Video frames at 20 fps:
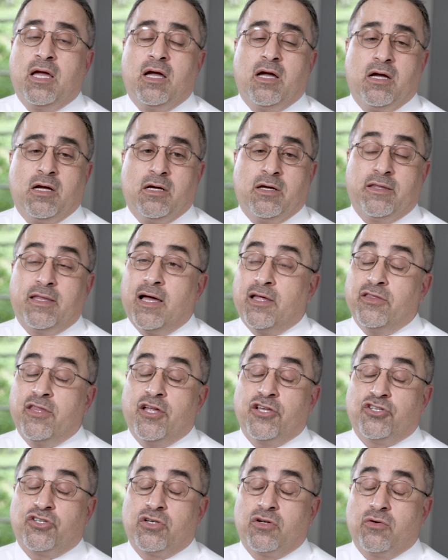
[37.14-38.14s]
that
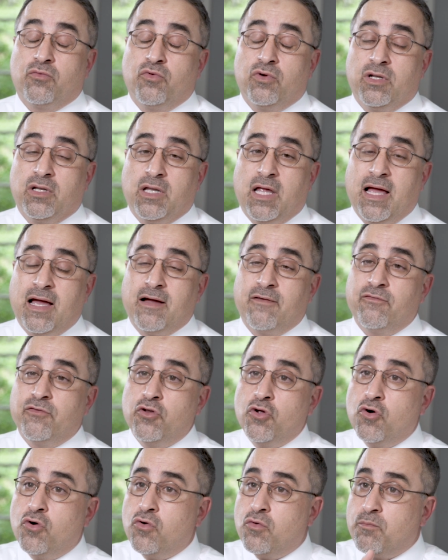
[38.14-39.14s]
denture will
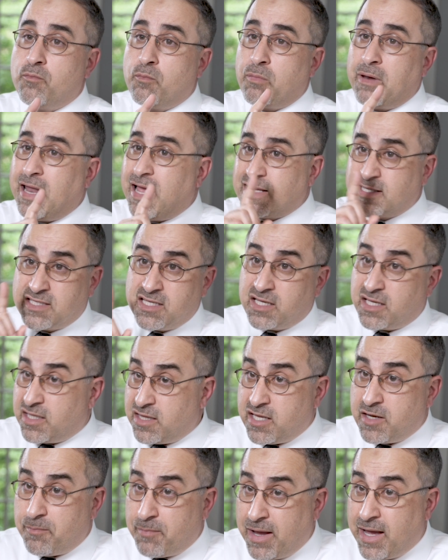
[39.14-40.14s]
have no plastic
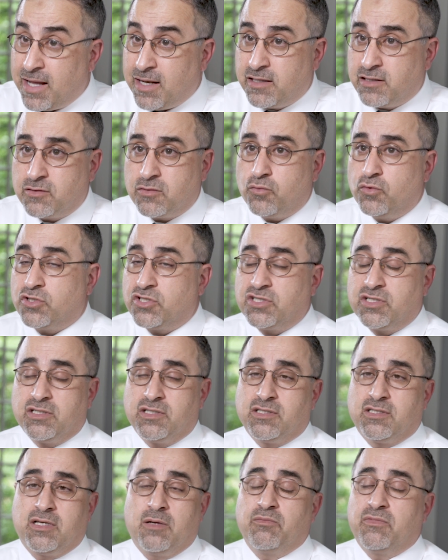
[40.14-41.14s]
in their palate, which
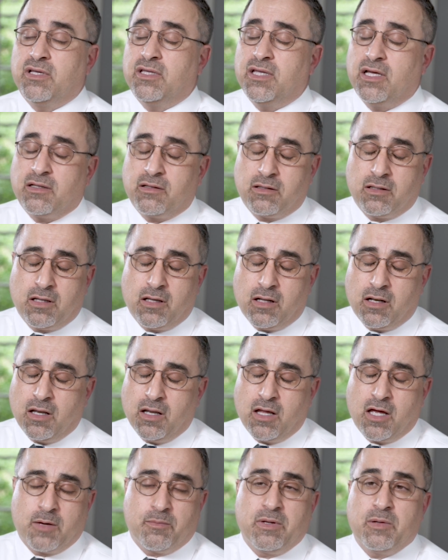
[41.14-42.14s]
is something that a
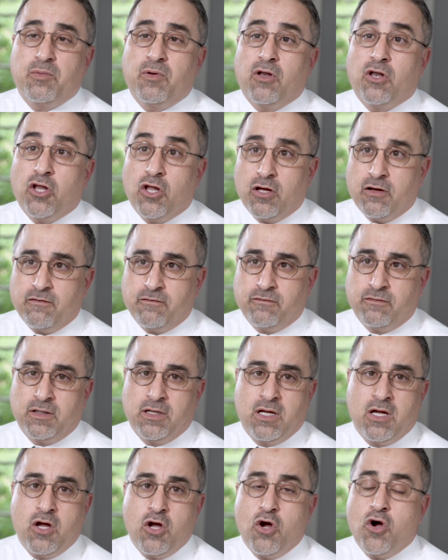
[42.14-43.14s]
lot of people love.
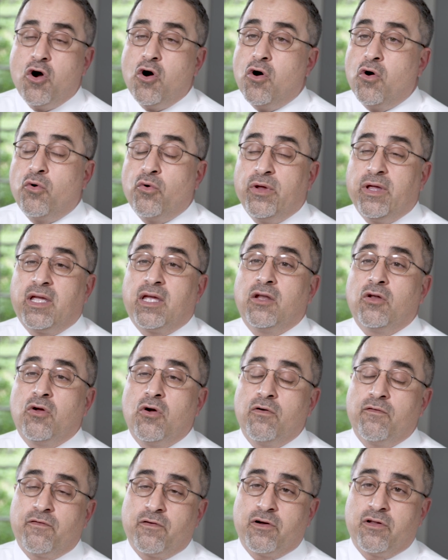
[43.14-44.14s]
Or we can
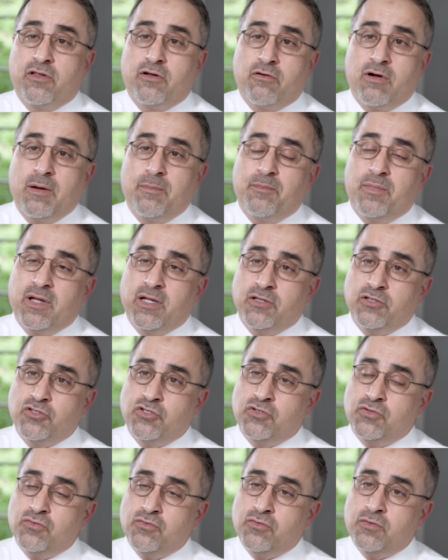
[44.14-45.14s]
go further up and
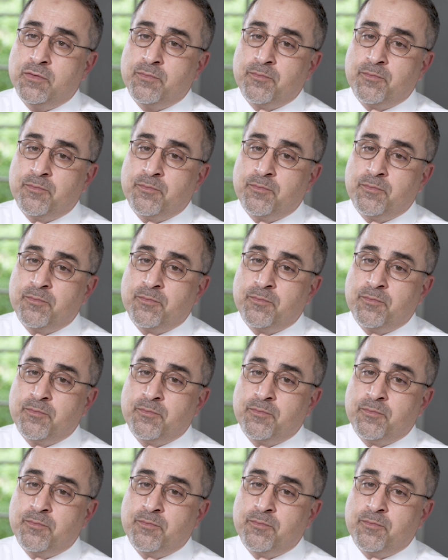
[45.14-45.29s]
do